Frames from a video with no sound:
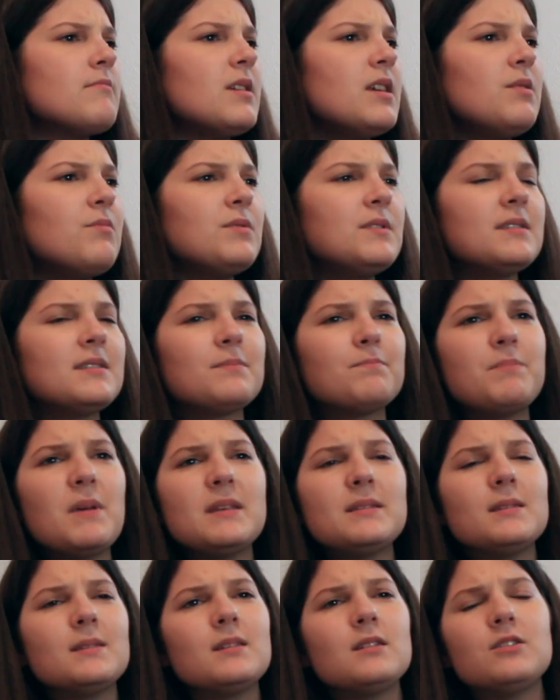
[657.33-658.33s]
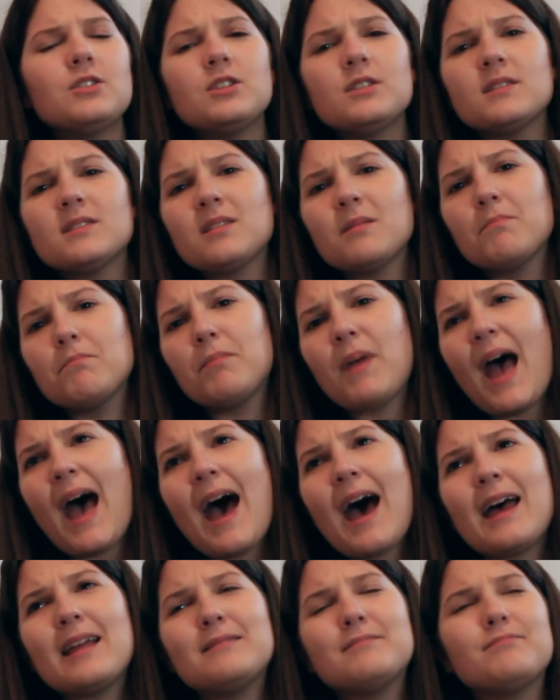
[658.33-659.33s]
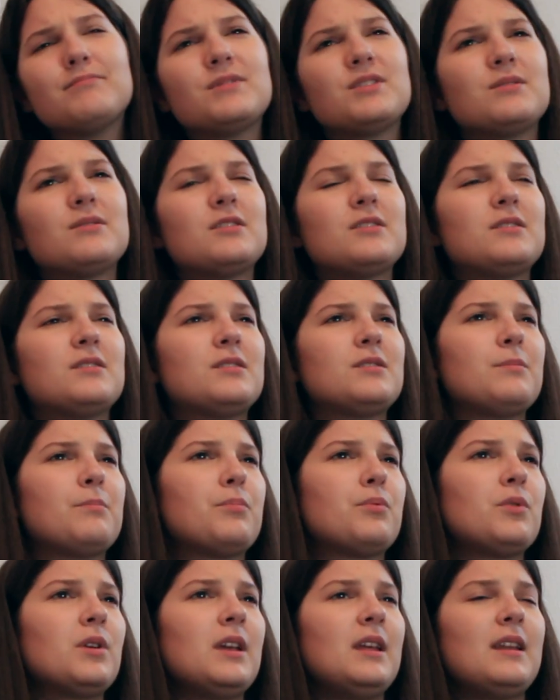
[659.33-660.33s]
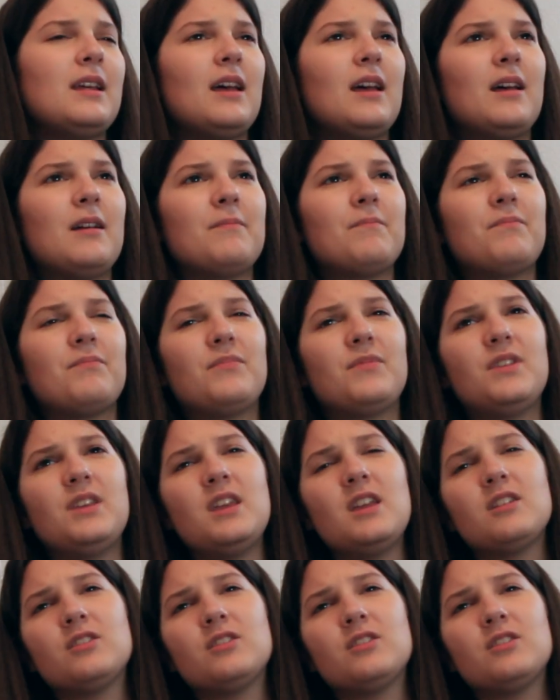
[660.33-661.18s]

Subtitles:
It was basically just some bad Sabrina the